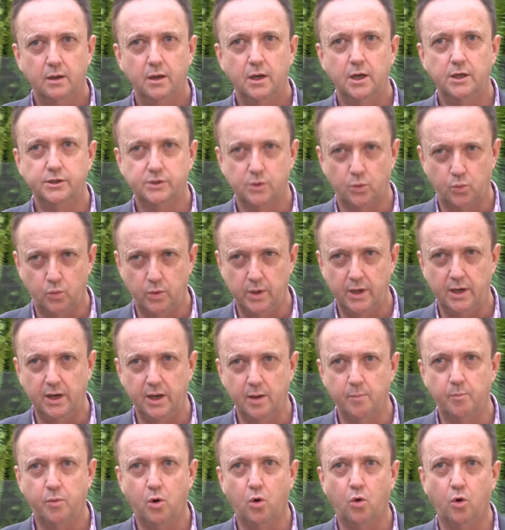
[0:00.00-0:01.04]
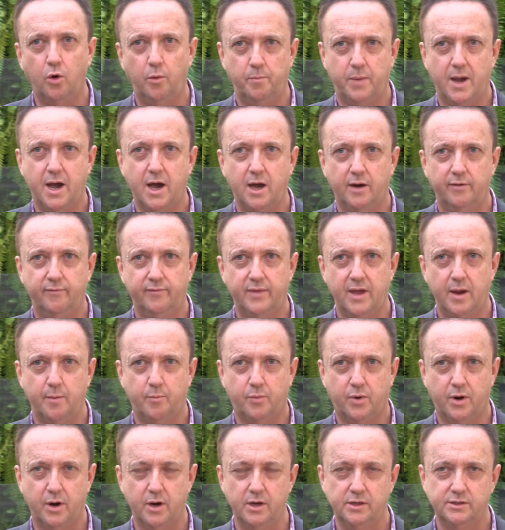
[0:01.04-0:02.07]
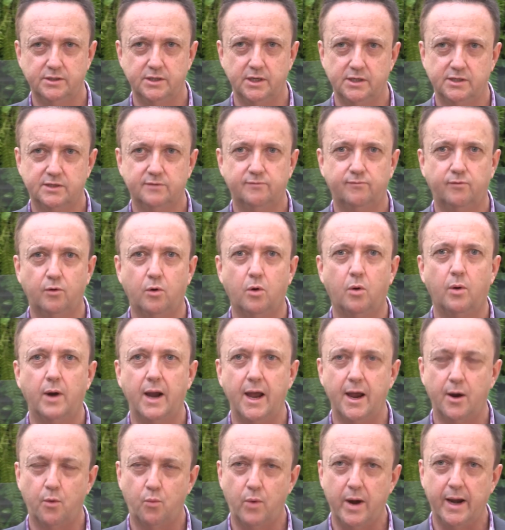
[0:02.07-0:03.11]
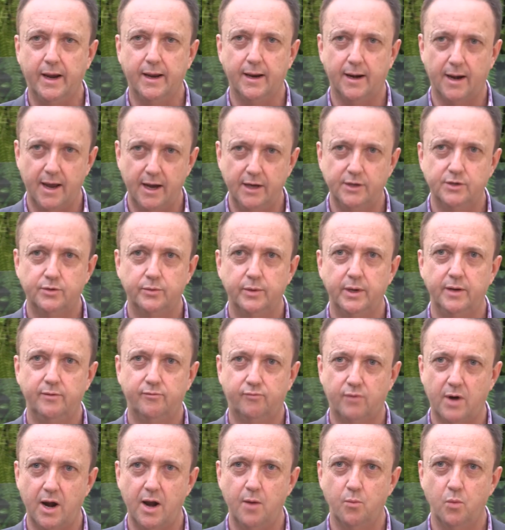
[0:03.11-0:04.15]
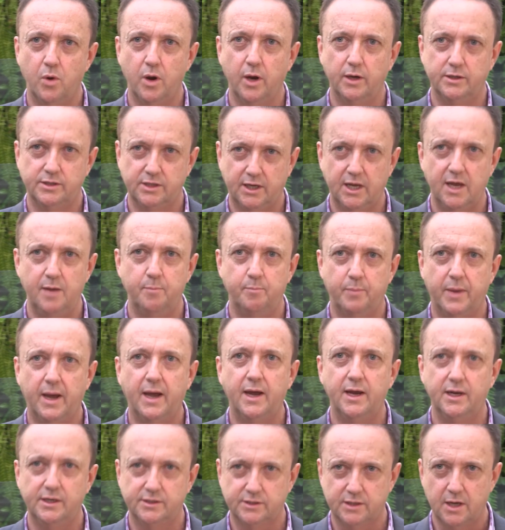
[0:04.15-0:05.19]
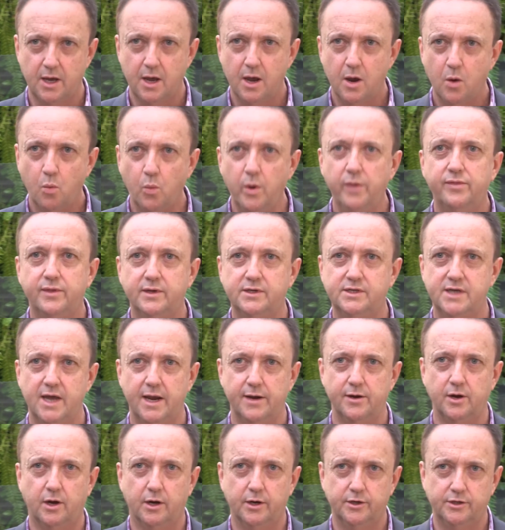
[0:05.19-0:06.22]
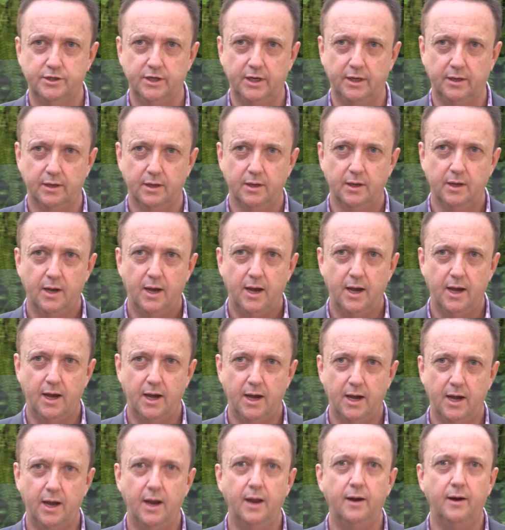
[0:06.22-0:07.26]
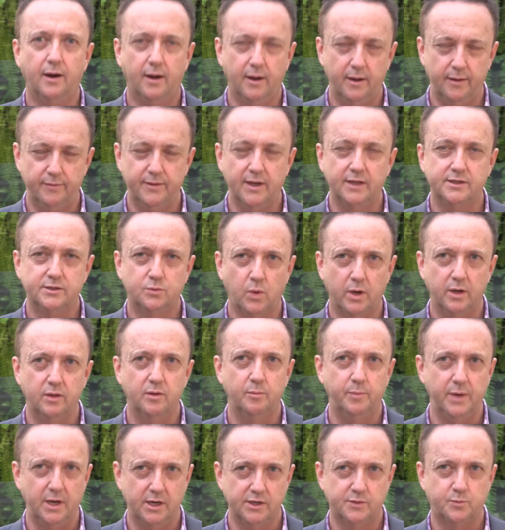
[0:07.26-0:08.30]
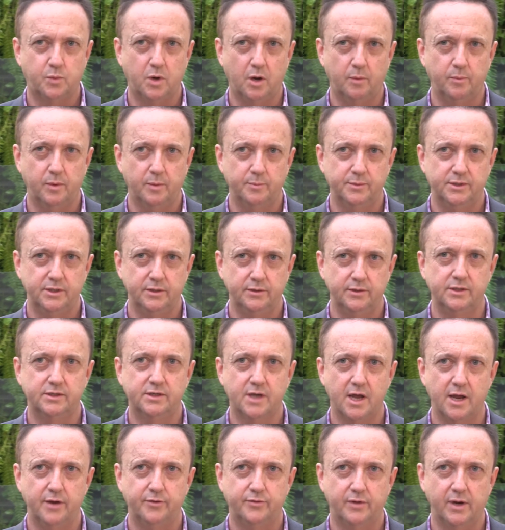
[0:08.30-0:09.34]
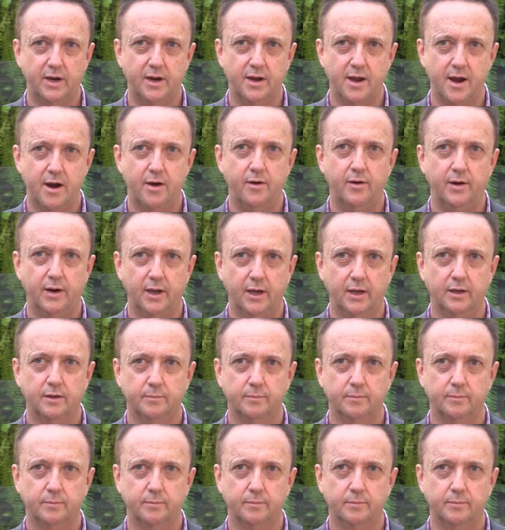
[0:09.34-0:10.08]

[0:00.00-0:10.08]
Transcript: is a really important part of that process for our regulatory framework to keep pace with the technology. And that's one of the biggest problems in this country currently.